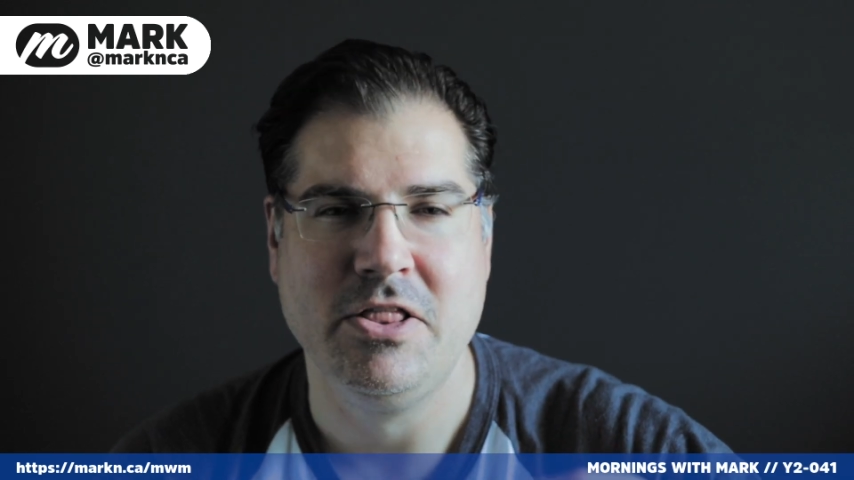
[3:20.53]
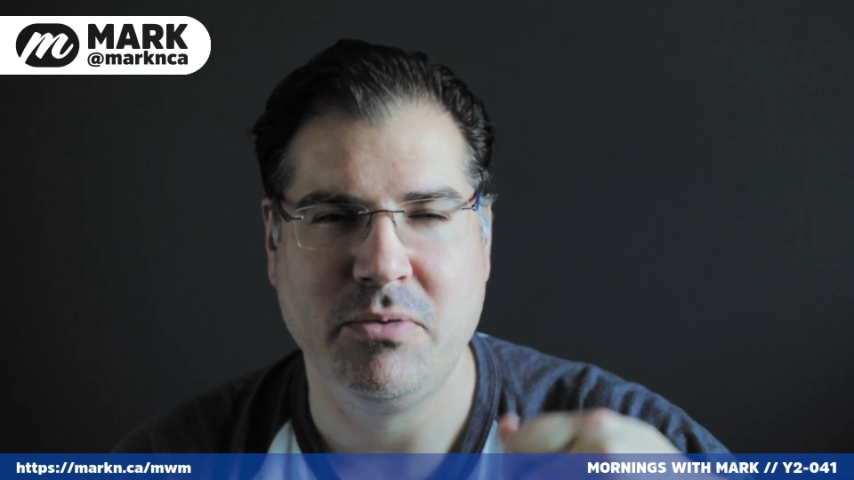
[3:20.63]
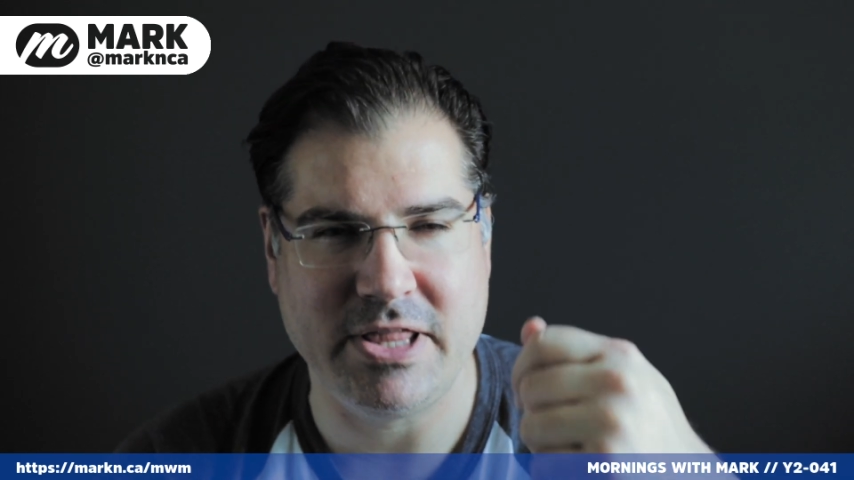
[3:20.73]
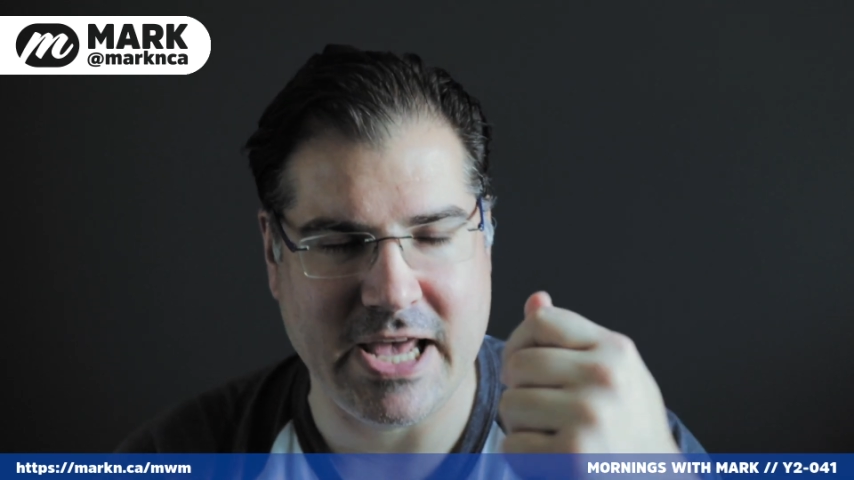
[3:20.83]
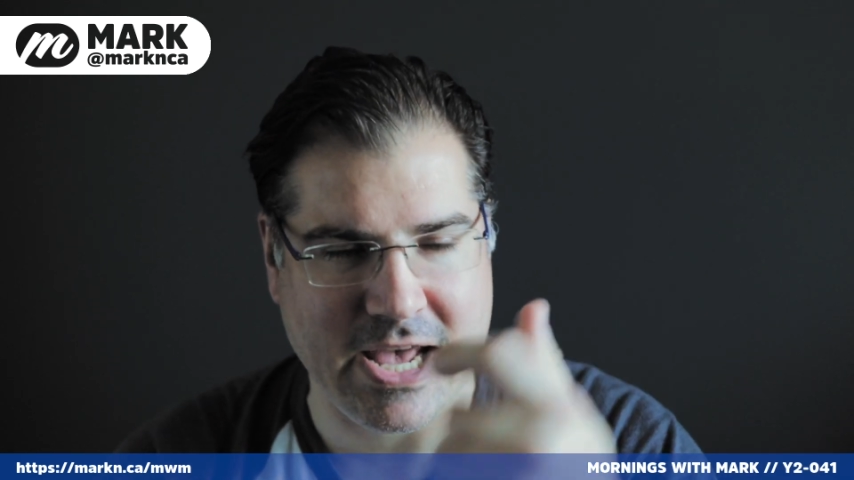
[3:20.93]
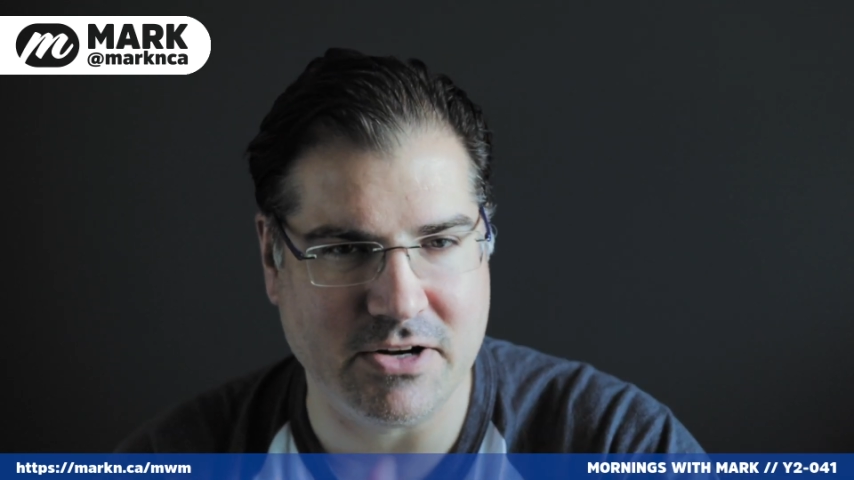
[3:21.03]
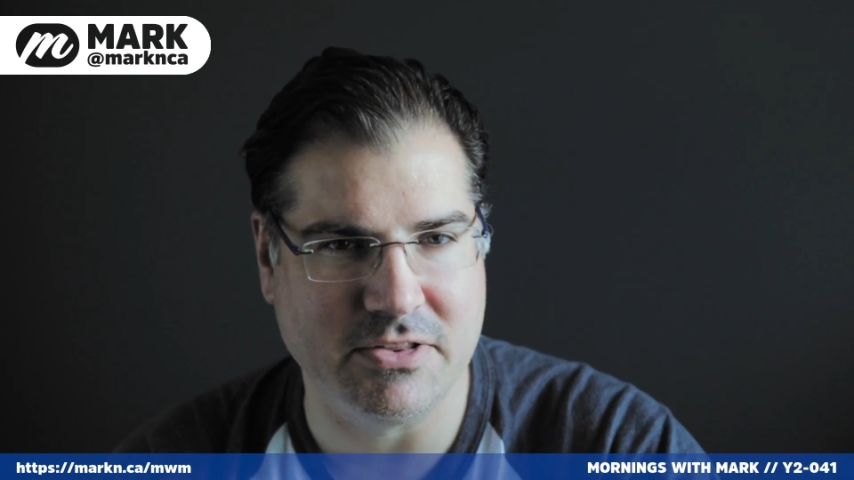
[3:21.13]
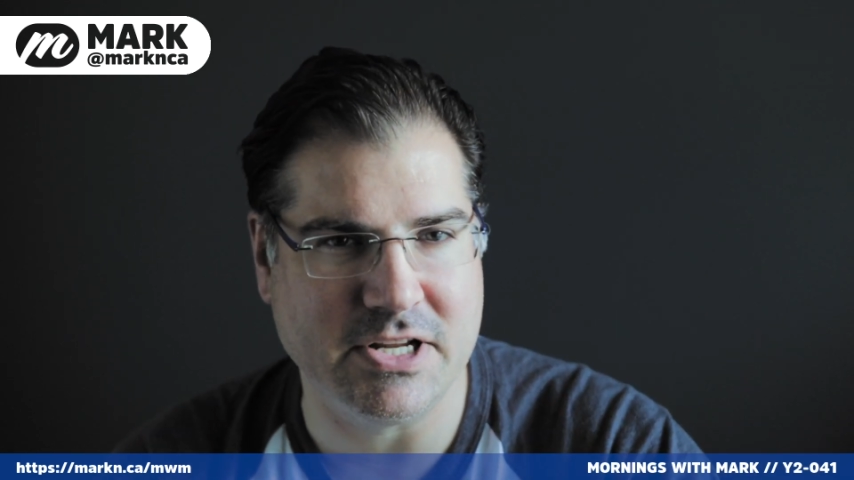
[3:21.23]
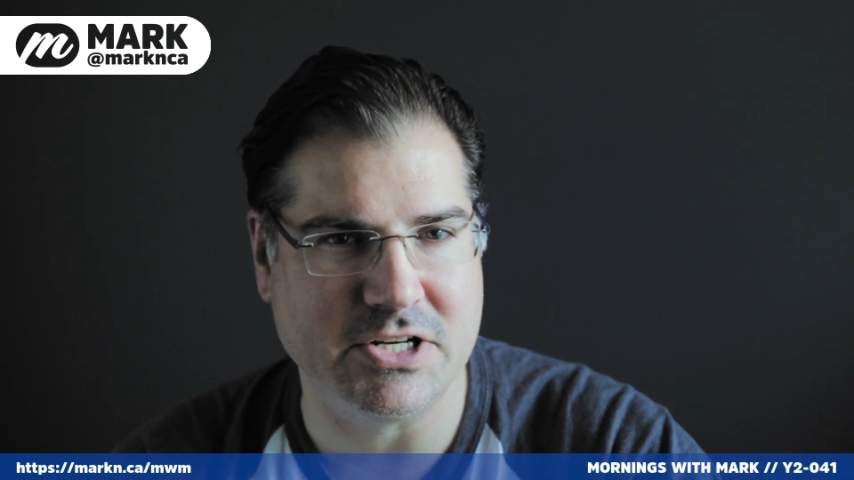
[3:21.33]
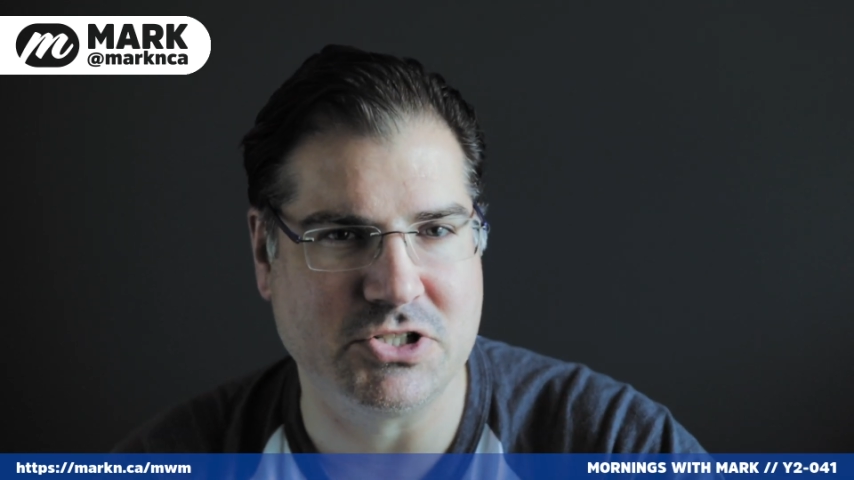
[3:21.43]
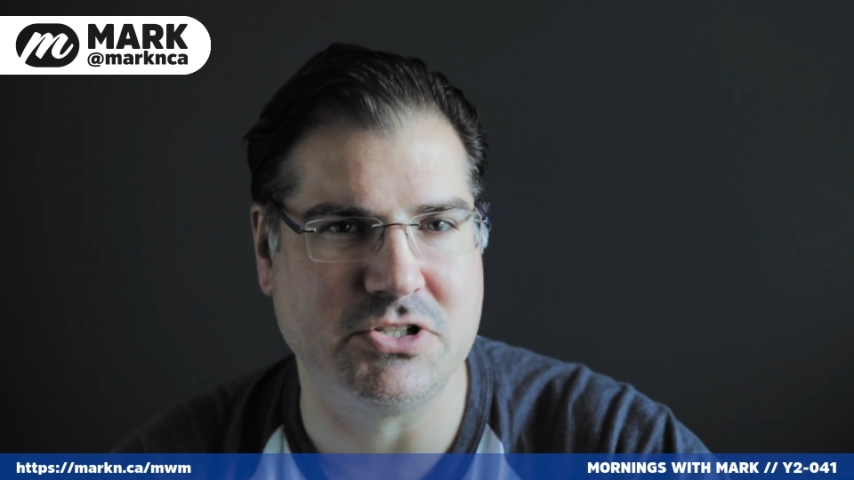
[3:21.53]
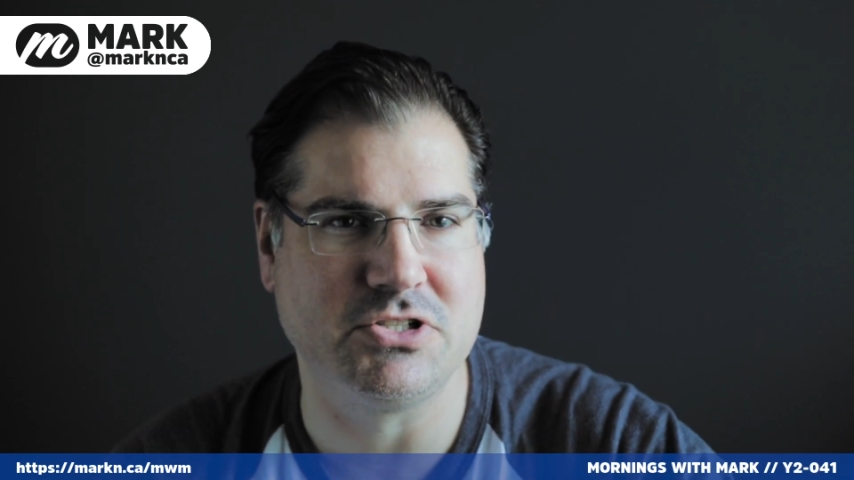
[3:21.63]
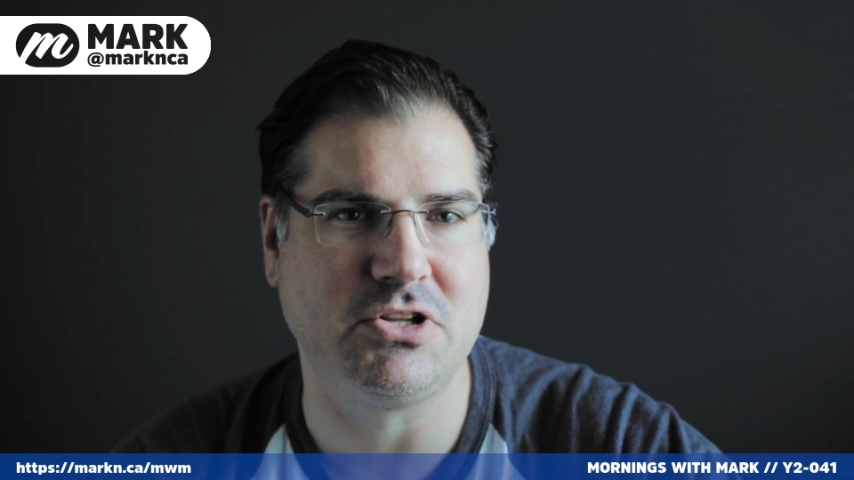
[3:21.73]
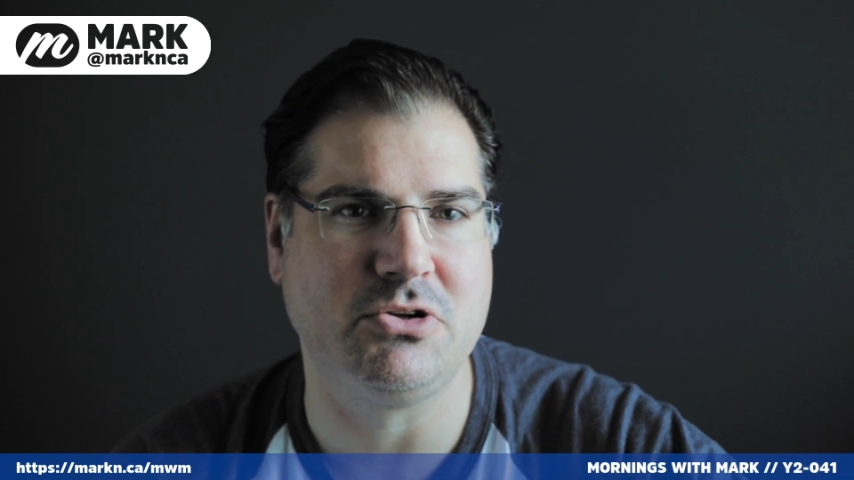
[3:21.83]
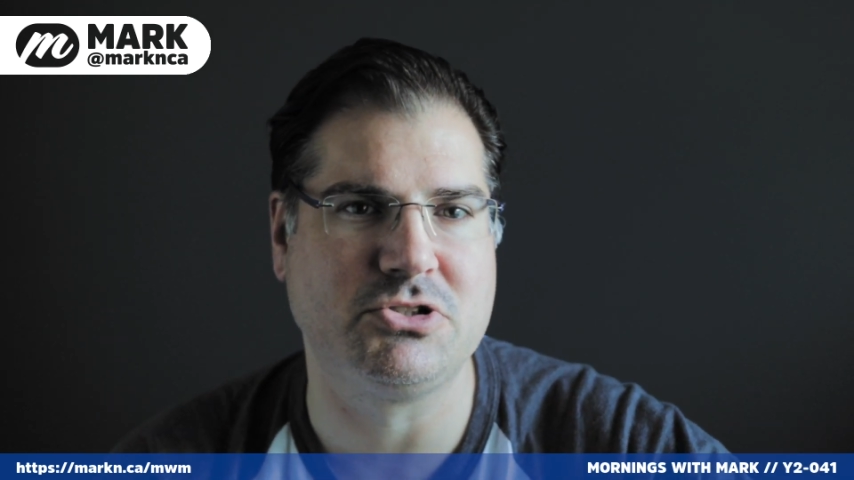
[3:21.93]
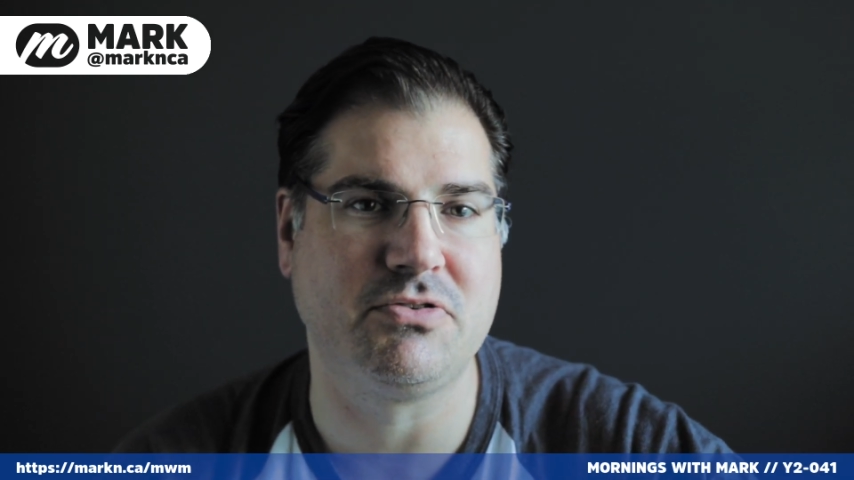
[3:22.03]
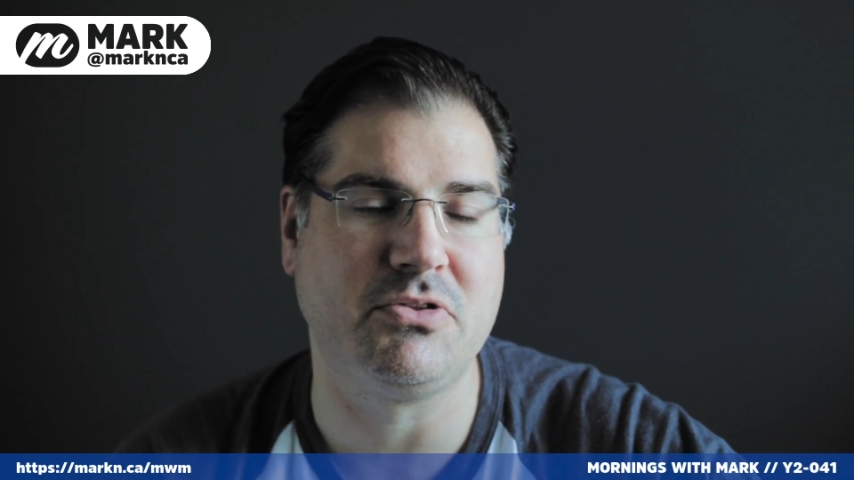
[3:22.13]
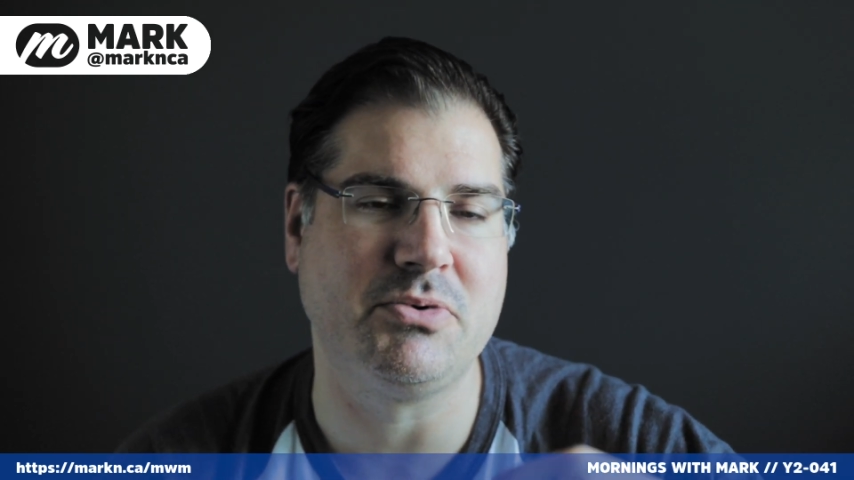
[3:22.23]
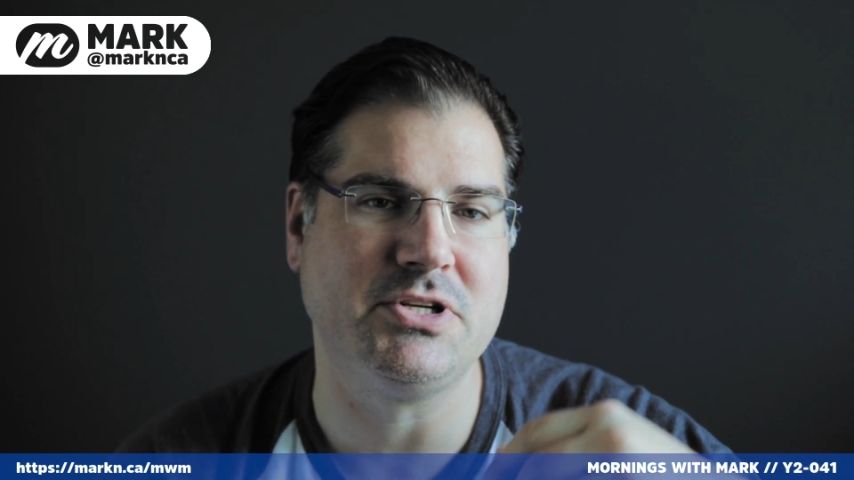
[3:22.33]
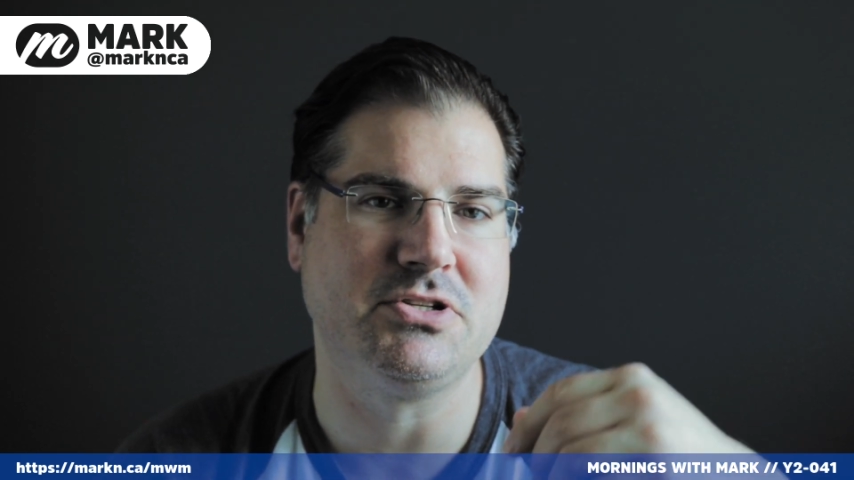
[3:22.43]
the way they handled the initial disclosure
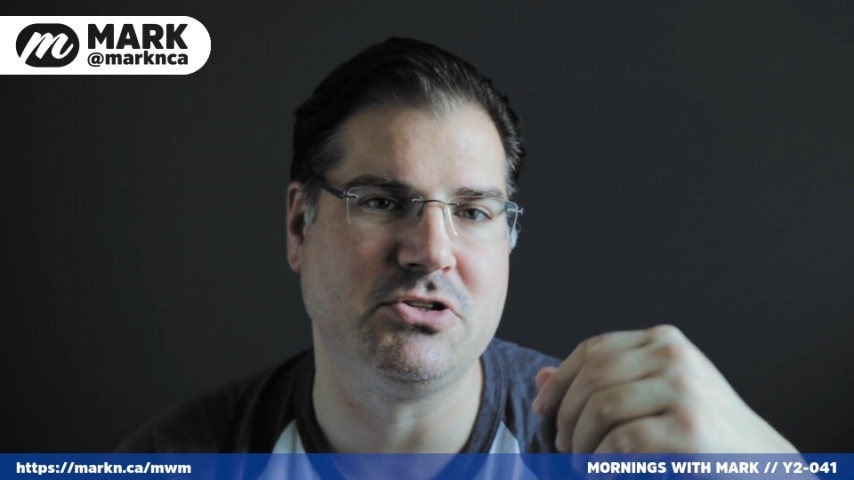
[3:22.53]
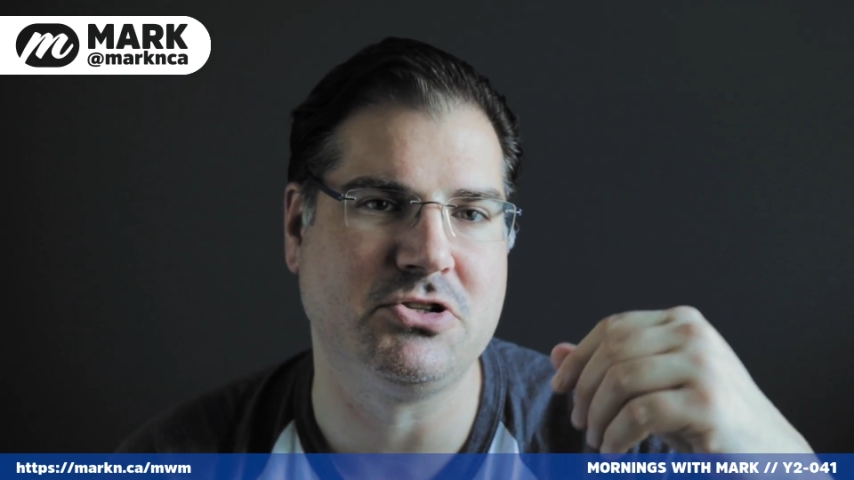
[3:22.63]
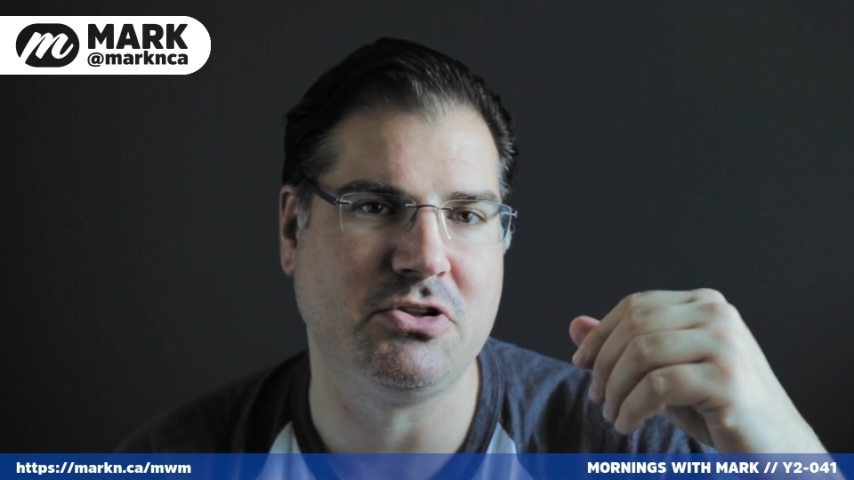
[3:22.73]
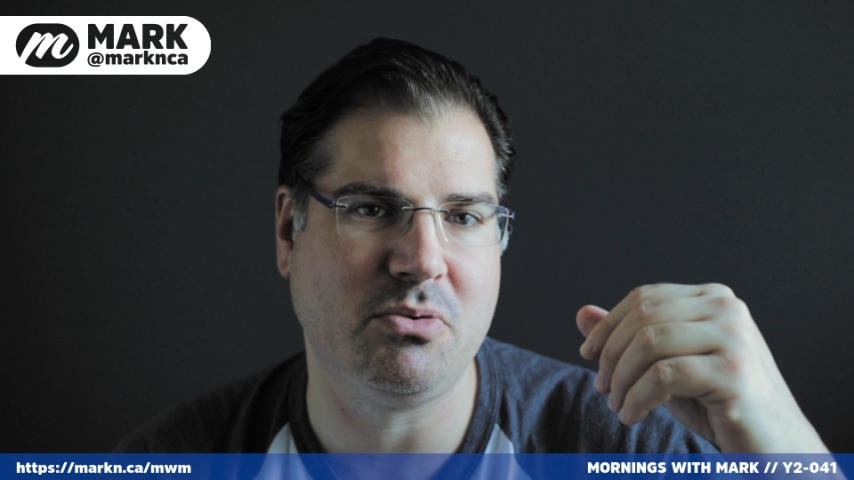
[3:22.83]
from the researcher,